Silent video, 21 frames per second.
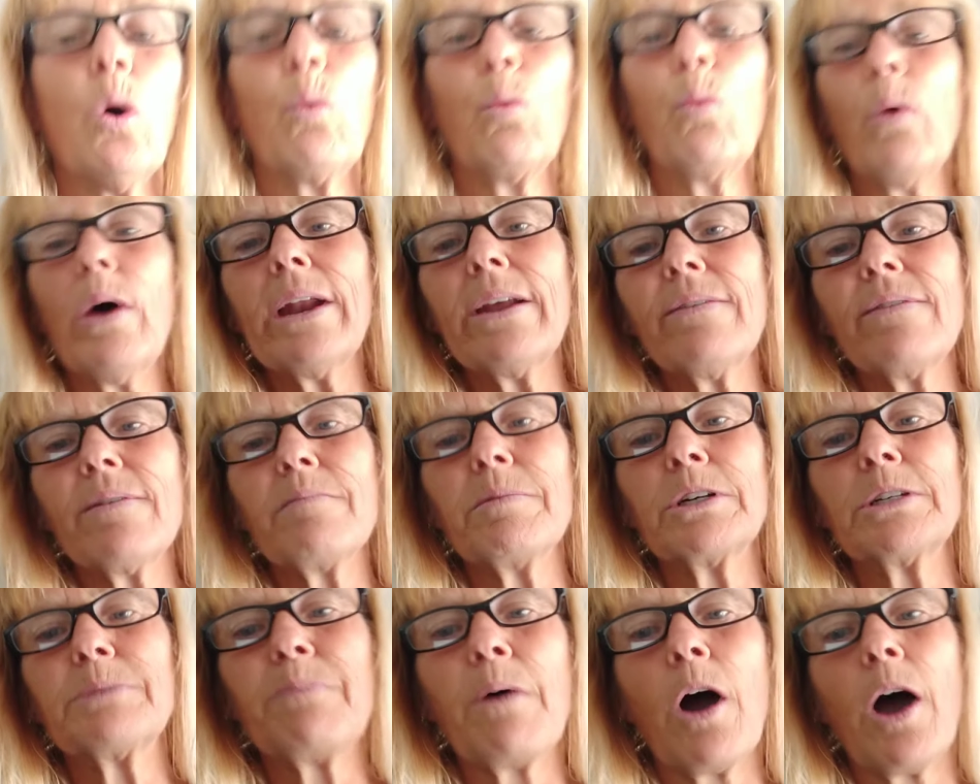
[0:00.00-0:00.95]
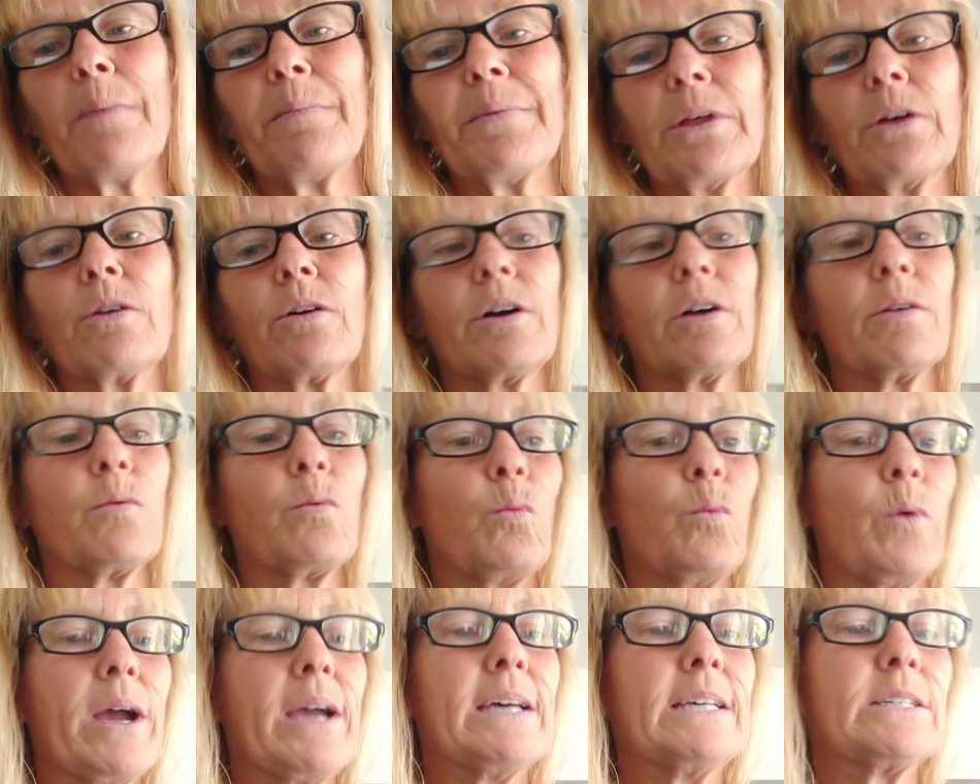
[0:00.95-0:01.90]
One of the most popular
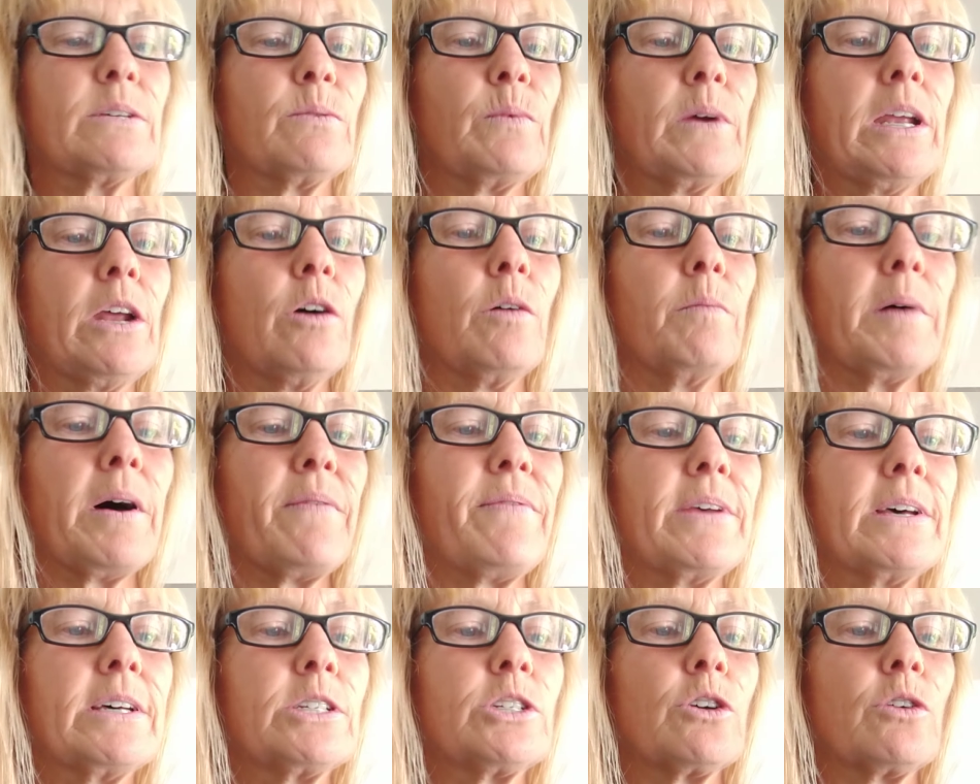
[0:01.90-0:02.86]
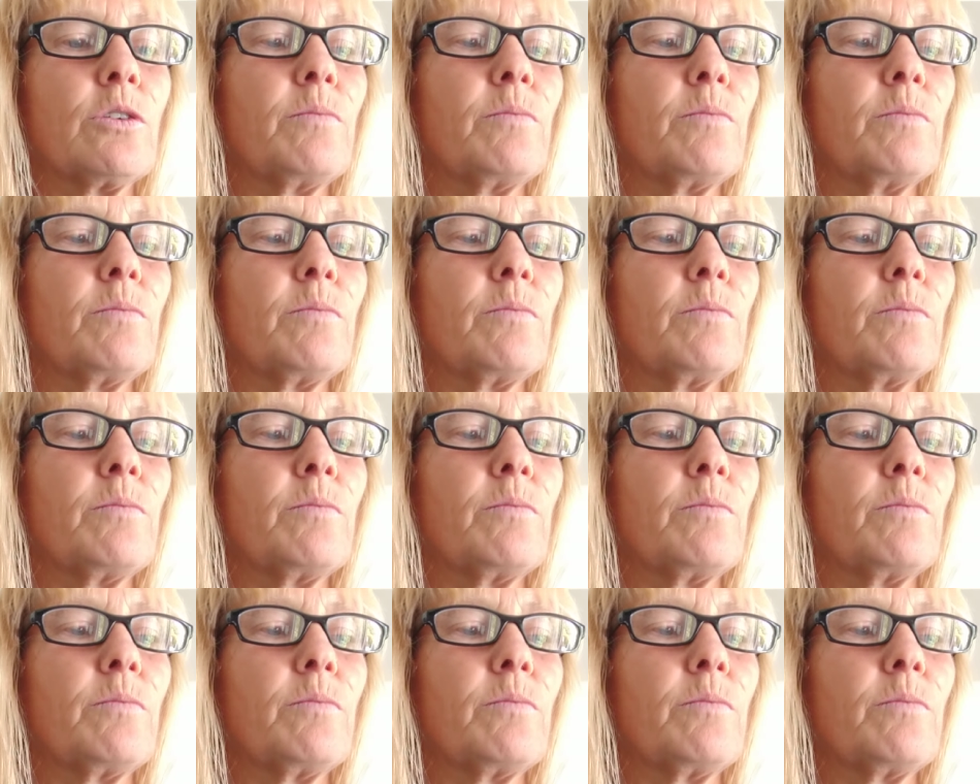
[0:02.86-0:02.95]
ways that we know about this,